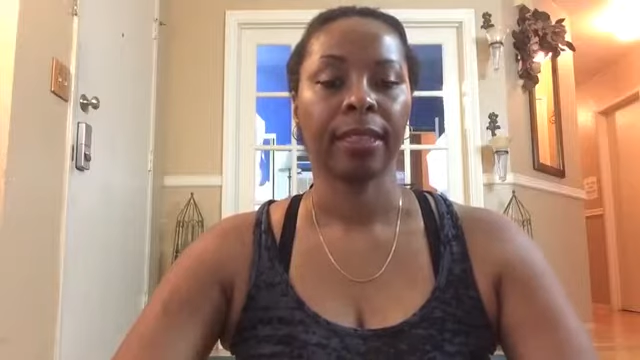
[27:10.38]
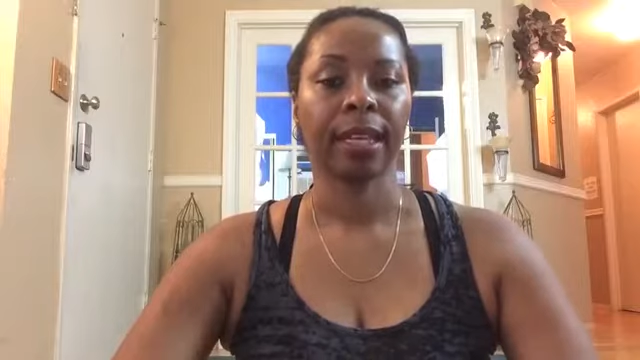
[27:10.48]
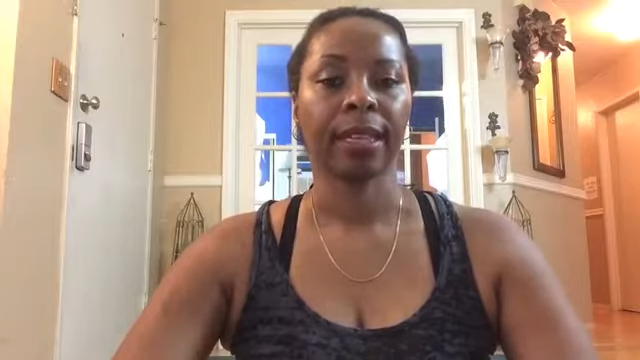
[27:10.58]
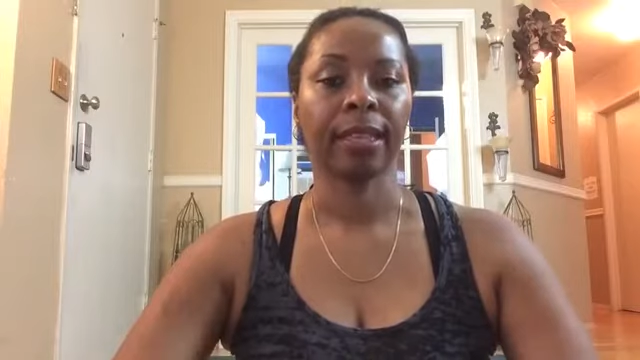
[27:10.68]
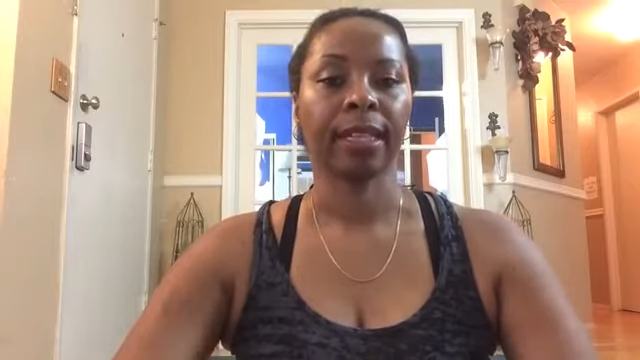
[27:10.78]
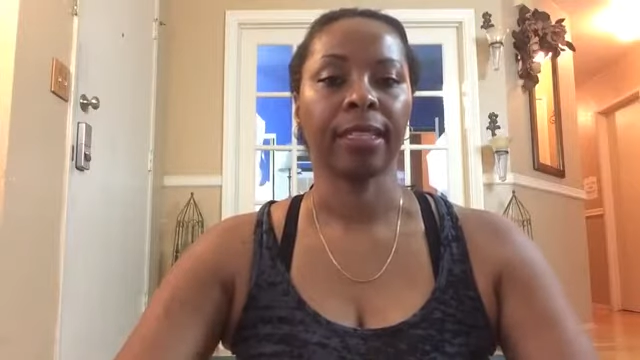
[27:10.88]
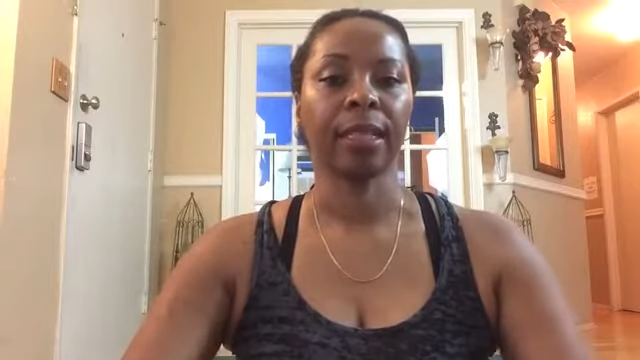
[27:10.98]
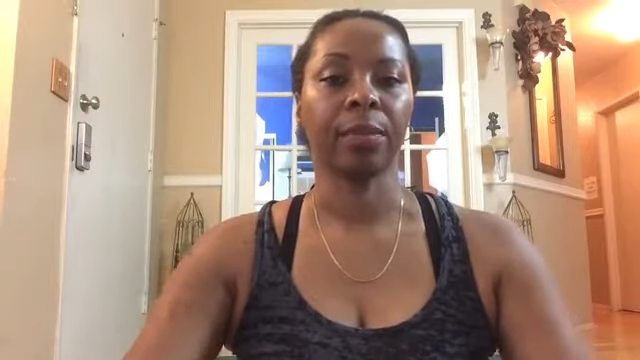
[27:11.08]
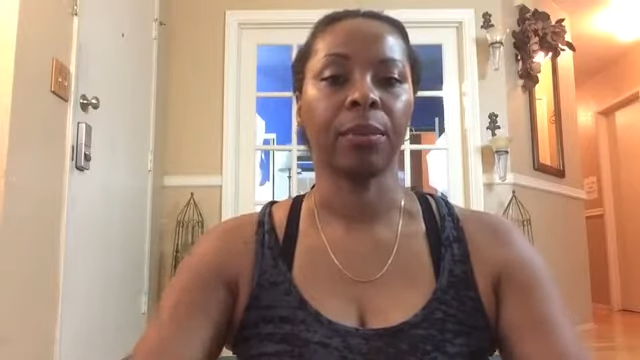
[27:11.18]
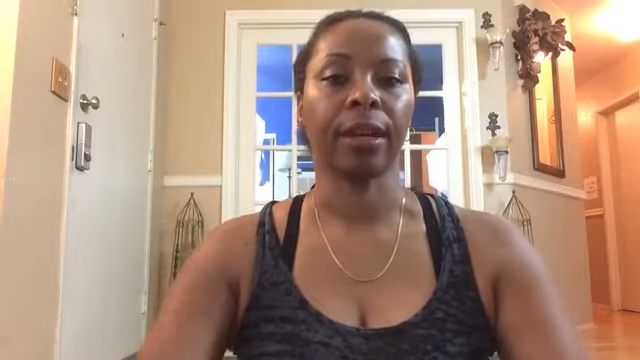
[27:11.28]
take a nice
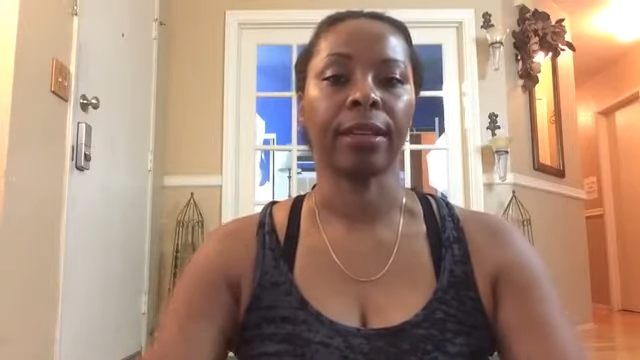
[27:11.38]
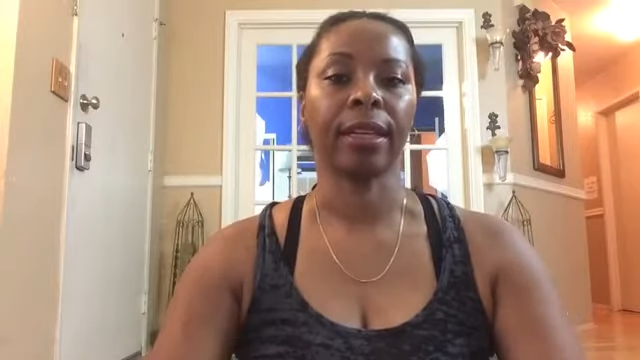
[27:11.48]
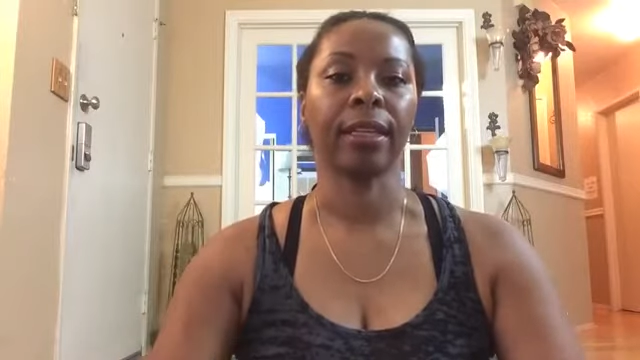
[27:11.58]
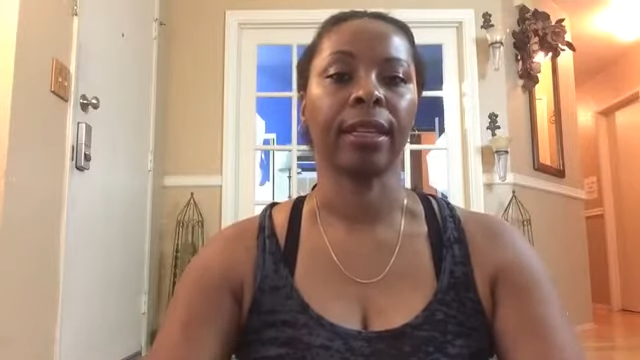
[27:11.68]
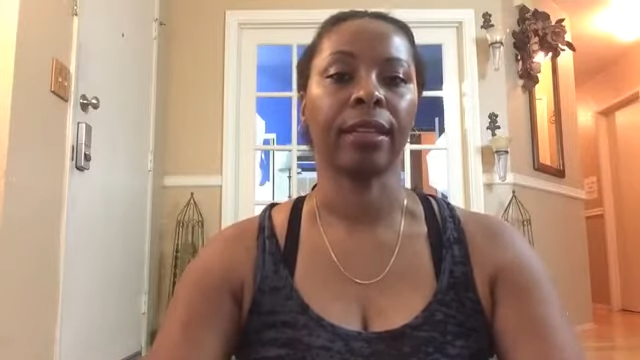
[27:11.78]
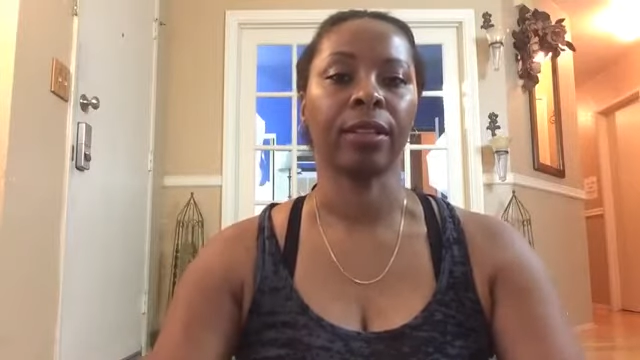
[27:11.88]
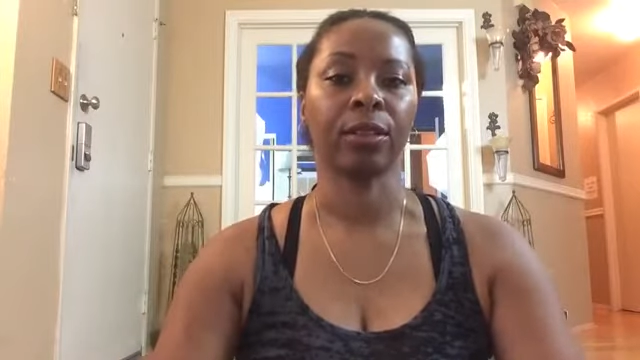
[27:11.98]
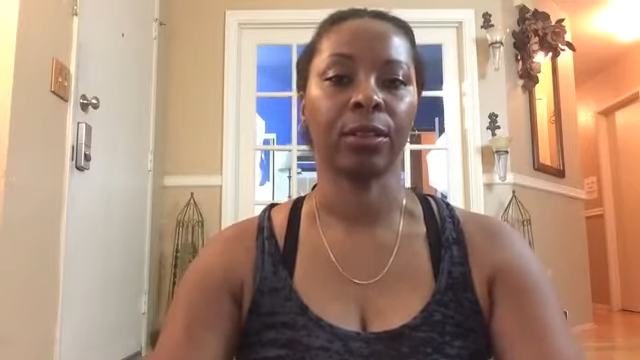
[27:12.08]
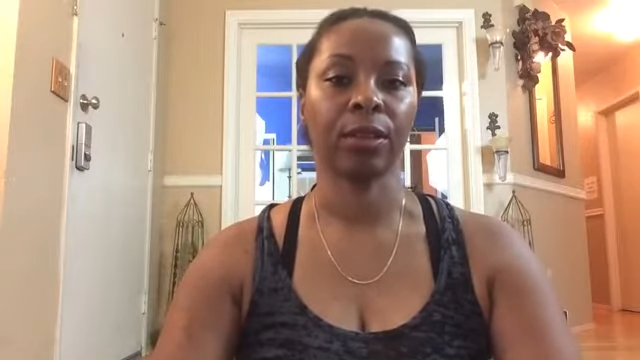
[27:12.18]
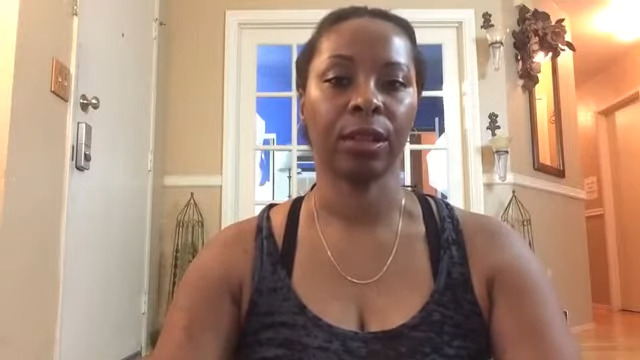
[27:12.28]
deep breath, inhaling
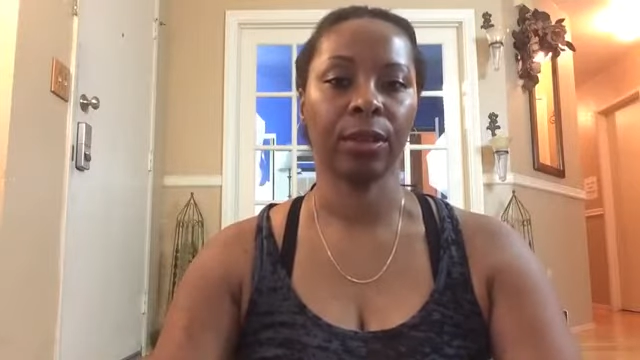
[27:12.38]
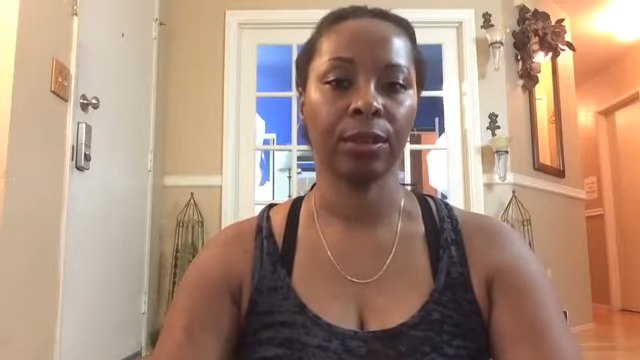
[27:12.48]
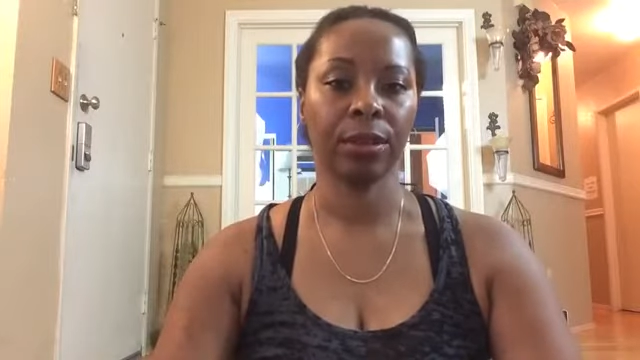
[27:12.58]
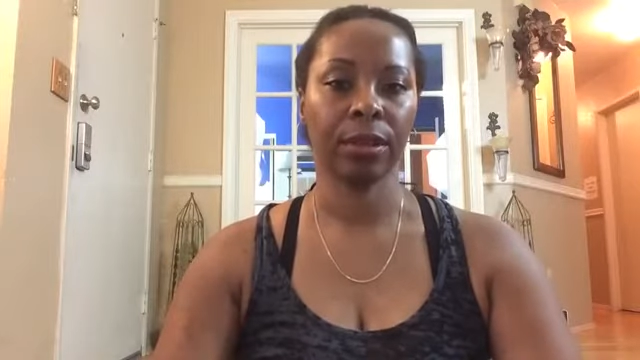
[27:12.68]
through your nose